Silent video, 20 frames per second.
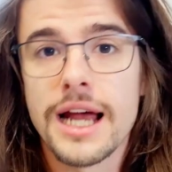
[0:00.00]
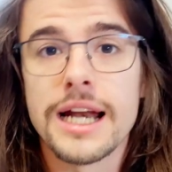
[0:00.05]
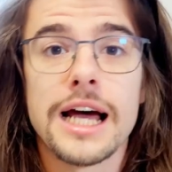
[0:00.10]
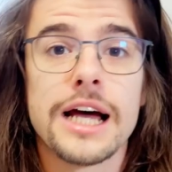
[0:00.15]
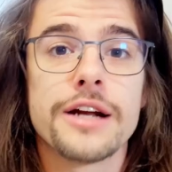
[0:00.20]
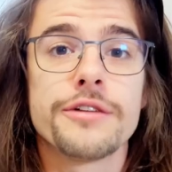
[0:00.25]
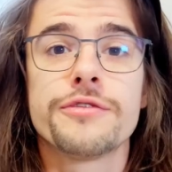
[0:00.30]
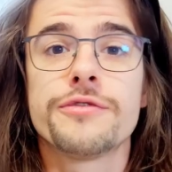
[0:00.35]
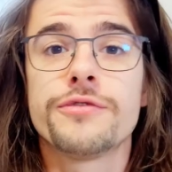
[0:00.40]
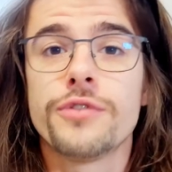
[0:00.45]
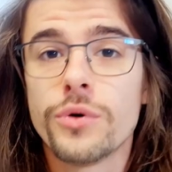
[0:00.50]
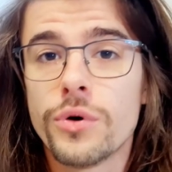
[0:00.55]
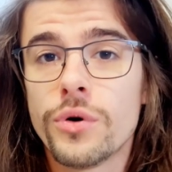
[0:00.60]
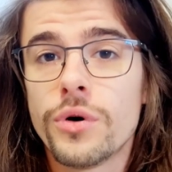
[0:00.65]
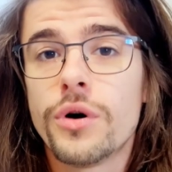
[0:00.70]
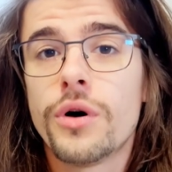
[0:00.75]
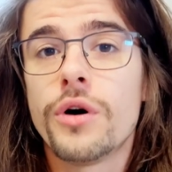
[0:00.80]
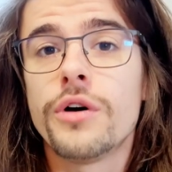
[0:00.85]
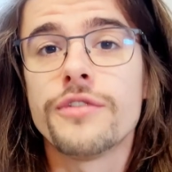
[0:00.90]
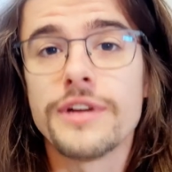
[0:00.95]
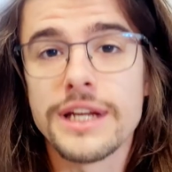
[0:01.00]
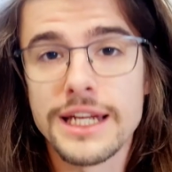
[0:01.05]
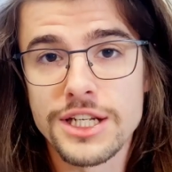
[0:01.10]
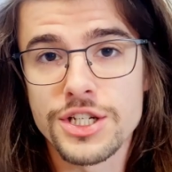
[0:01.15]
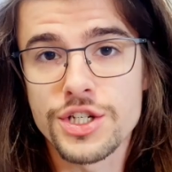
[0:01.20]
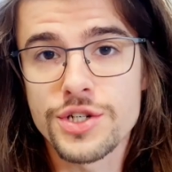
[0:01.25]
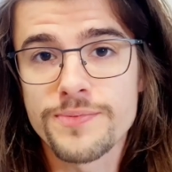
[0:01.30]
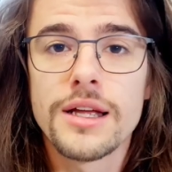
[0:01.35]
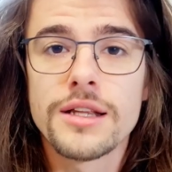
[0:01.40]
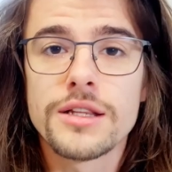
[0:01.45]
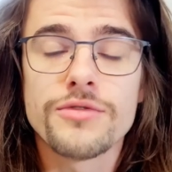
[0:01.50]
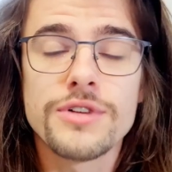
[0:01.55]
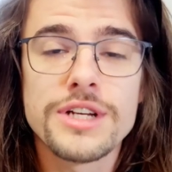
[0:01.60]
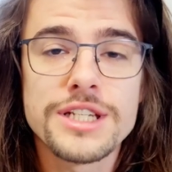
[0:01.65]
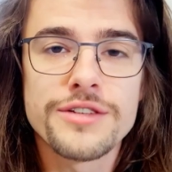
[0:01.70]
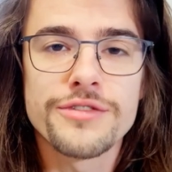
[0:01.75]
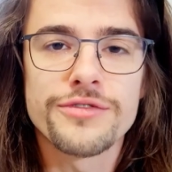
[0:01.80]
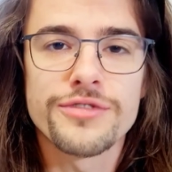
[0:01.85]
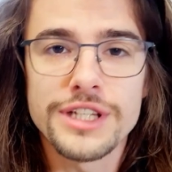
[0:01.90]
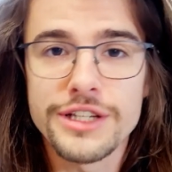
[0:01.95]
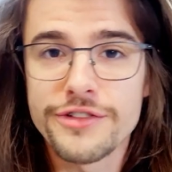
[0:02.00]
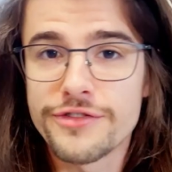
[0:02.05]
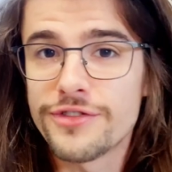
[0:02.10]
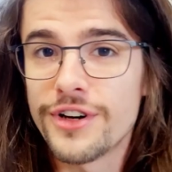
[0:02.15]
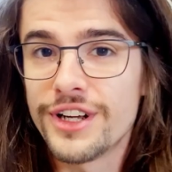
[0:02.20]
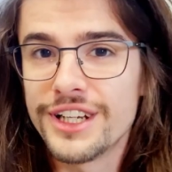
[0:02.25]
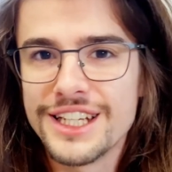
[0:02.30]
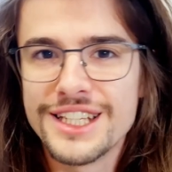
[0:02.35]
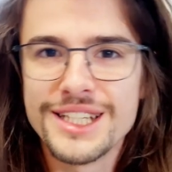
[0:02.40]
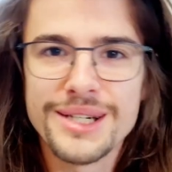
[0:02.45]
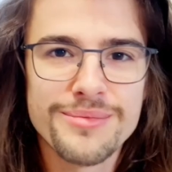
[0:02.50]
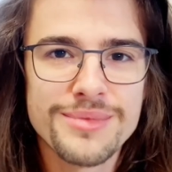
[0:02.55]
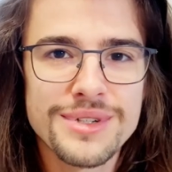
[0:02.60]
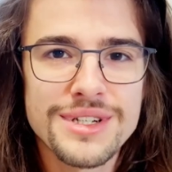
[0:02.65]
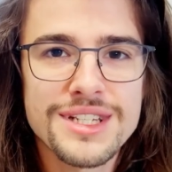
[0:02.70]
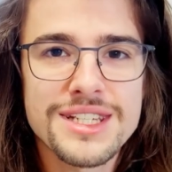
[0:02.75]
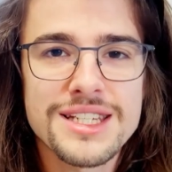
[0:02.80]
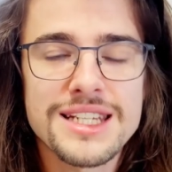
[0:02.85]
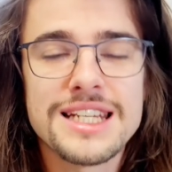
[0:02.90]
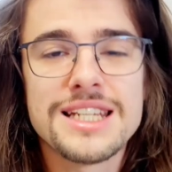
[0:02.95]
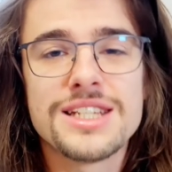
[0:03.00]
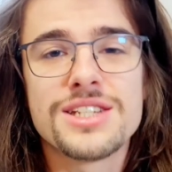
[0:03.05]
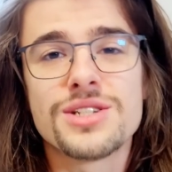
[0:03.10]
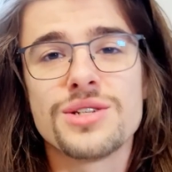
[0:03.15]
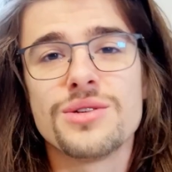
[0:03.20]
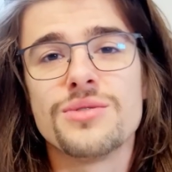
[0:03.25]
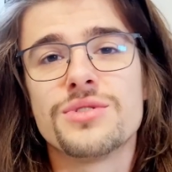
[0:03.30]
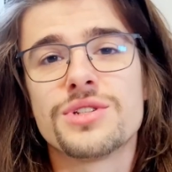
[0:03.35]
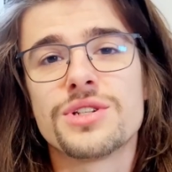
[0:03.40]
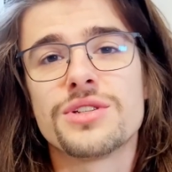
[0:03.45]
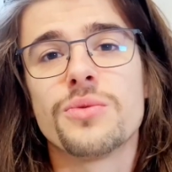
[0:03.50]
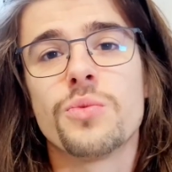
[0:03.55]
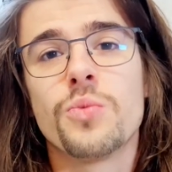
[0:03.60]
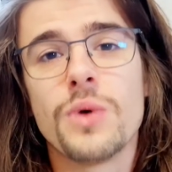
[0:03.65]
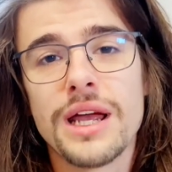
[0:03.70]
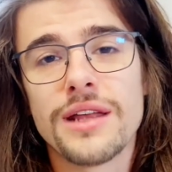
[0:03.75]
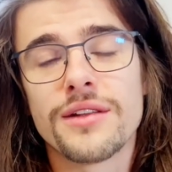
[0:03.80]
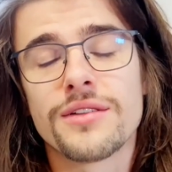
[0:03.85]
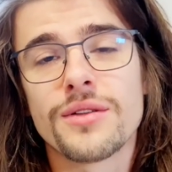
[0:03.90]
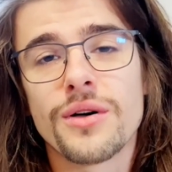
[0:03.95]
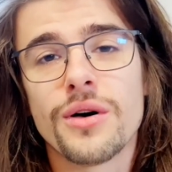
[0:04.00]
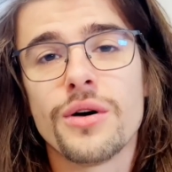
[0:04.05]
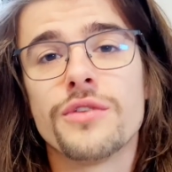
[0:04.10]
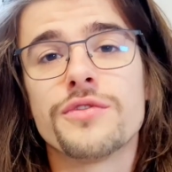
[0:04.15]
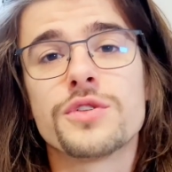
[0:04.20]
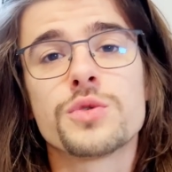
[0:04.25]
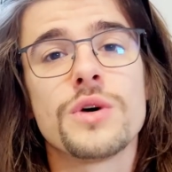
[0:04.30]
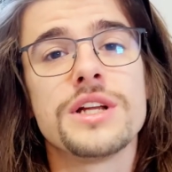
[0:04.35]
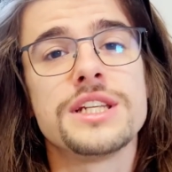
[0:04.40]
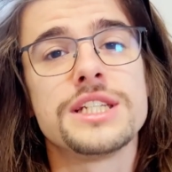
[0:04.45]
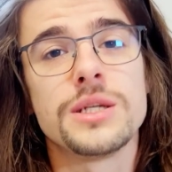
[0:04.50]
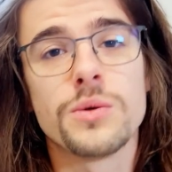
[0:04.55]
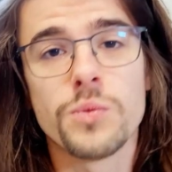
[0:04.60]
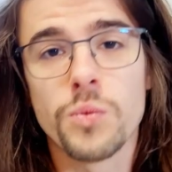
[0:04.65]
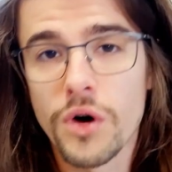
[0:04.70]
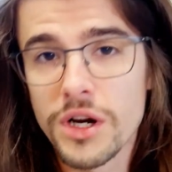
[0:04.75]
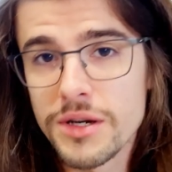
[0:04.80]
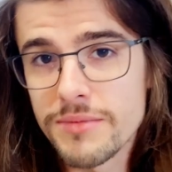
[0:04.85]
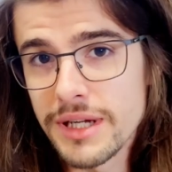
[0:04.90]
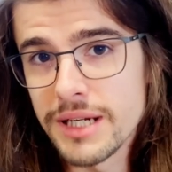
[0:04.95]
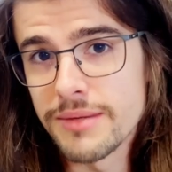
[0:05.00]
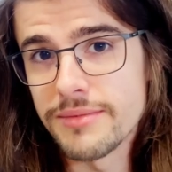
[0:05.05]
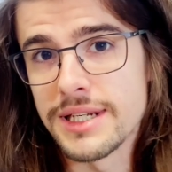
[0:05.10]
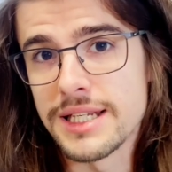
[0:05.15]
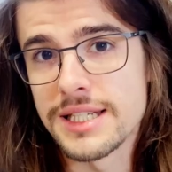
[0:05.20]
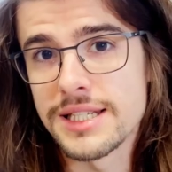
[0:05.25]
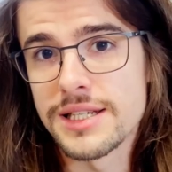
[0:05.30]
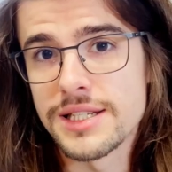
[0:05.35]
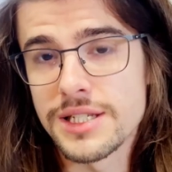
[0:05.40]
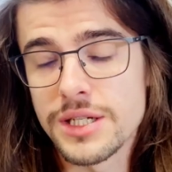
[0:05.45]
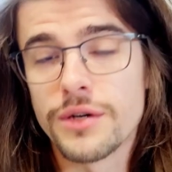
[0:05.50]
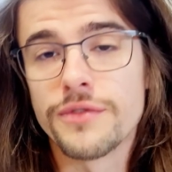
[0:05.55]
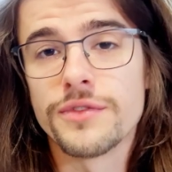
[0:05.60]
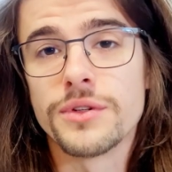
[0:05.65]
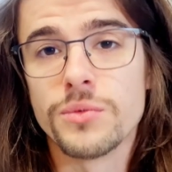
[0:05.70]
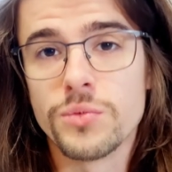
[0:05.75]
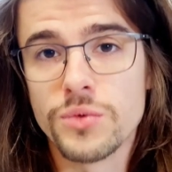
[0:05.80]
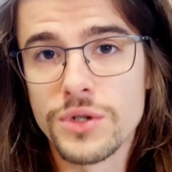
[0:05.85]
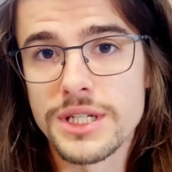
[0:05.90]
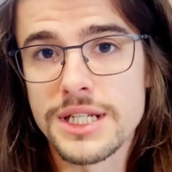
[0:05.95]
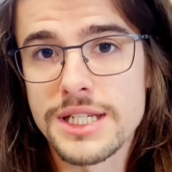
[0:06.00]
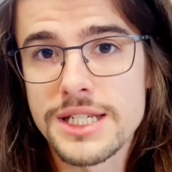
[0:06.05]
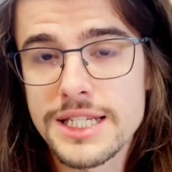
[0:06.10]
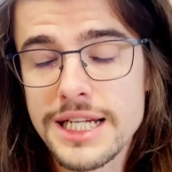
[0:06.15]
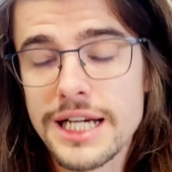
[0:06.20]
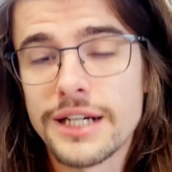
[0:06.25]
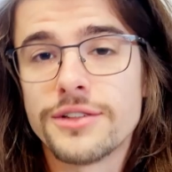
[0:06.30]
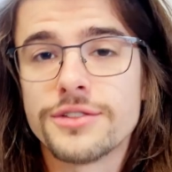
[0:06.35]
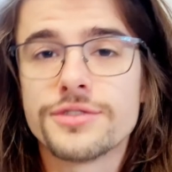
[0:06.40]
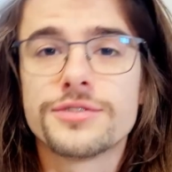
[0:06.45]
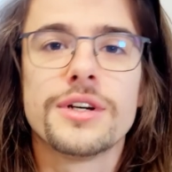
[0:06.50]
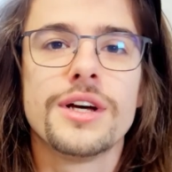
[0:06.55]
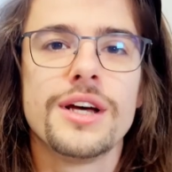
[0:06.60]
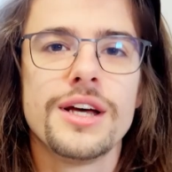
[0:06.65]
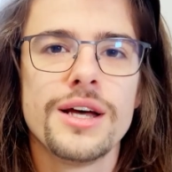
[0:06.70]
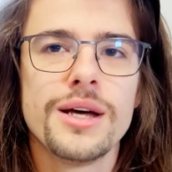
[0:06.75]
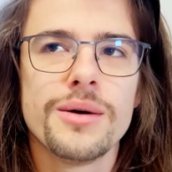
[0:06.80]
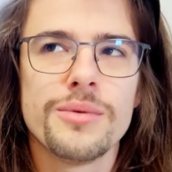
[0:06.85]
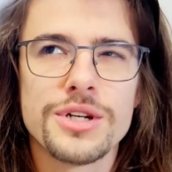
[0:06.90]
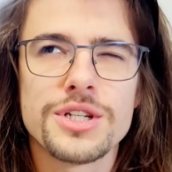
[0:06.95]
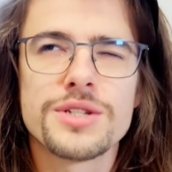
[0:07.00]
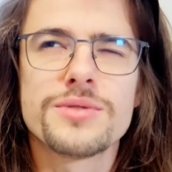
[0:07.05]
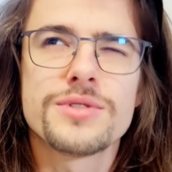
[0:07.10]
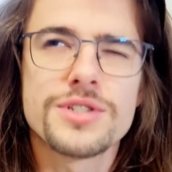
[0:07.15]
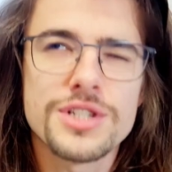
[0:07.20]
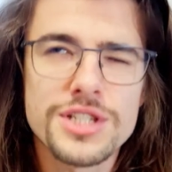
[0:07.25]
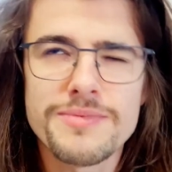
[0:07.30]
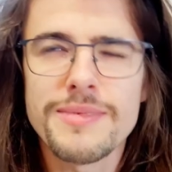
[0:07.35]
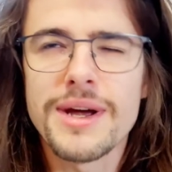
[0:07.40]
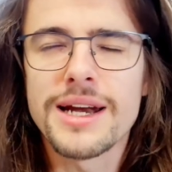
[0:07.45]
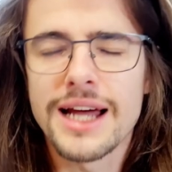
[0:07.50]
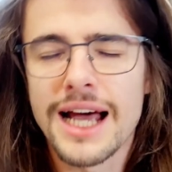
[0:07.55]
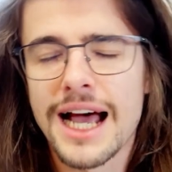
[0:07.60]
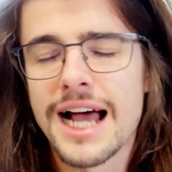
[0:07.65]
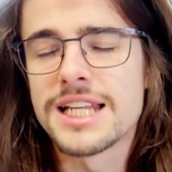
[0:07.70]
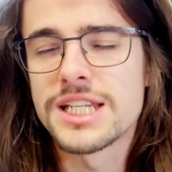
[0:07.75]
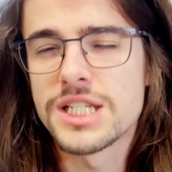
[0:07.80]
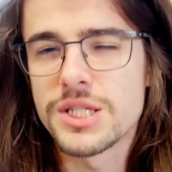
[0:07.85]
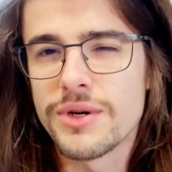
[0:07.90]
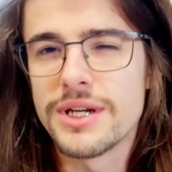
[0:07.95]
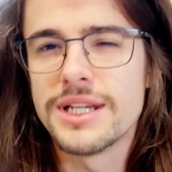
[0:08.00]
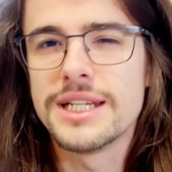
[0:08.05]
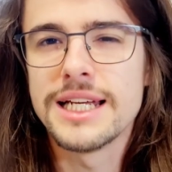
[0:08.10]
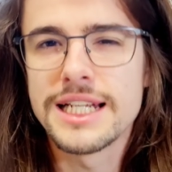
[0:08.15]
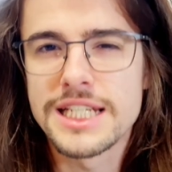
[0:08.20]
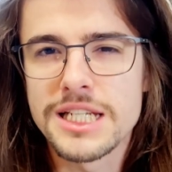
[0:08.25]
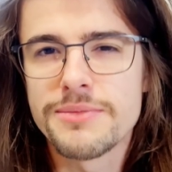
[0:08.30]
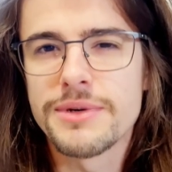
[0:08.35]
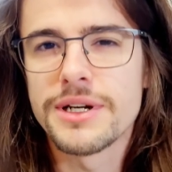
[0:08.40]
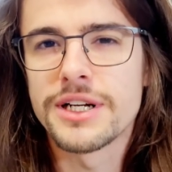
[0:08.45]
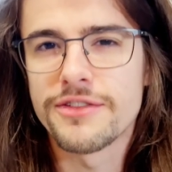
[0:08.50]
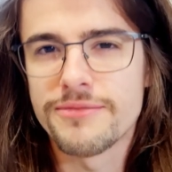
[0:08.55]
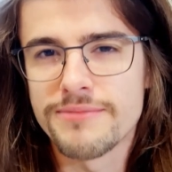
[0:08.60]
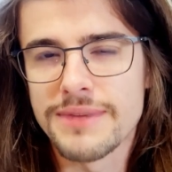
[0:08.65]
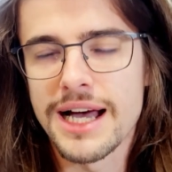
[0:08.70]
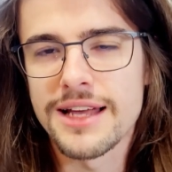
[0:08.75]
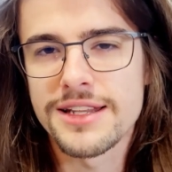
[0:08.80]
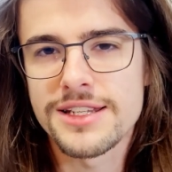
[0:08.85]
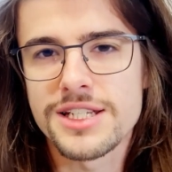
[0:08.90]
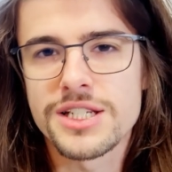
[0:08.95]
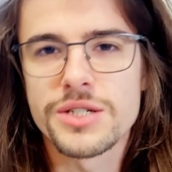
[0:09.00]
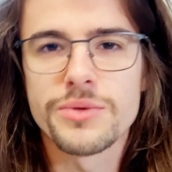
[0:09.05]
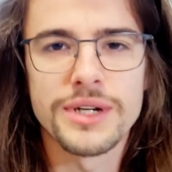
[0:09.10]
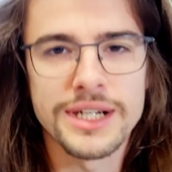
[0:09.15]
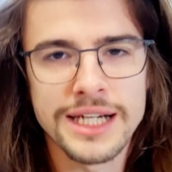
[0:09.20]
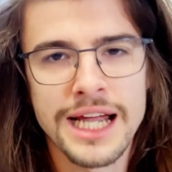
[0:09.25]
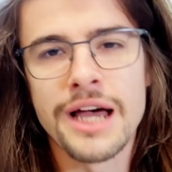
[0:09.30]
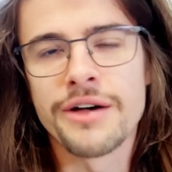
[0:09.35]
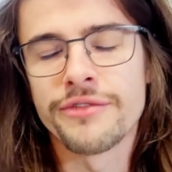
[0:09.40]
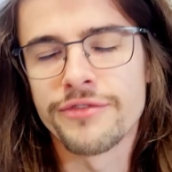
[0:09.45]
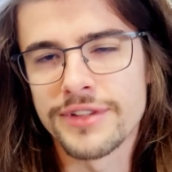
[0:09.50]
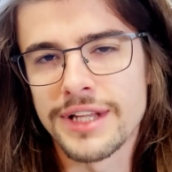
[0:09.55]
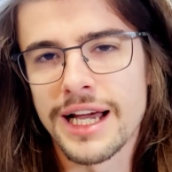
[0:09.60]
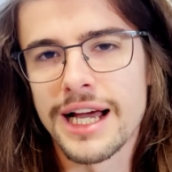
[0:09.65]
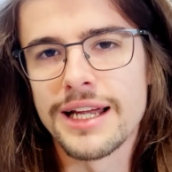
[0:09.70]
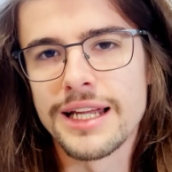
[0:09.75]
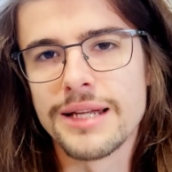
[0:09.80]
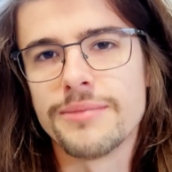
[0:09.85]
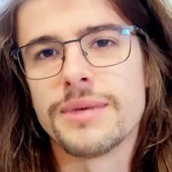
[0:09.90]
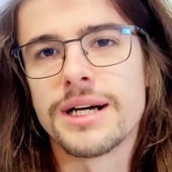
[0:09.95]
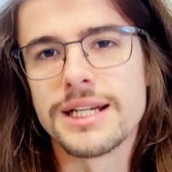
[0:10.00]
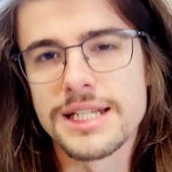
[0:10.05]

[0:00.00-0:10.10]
I had four of each. The reason for the funny numbers is due to the width of 21 millimeters of the wood itself, which just meant I had to do a little bit of maths to account for that in my